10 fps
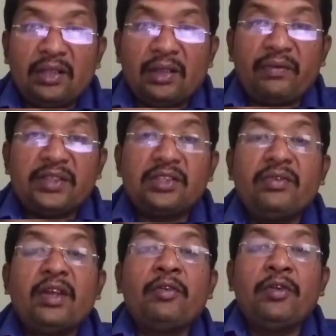the first
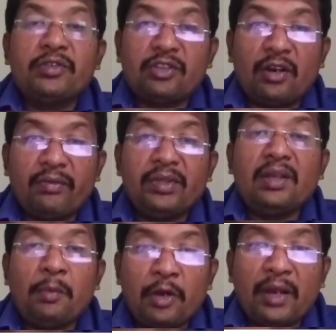we are going to start with
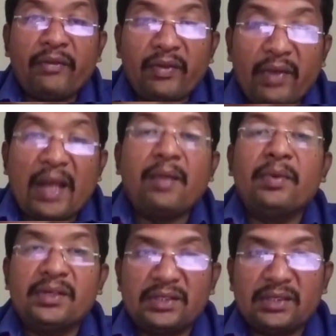demographic
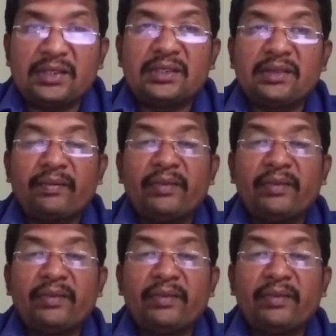variables.